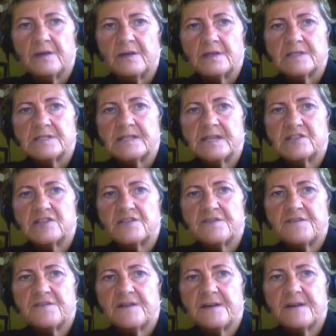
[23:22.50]
Sanjiao
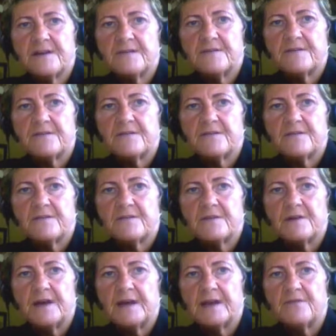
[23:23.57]
5, Li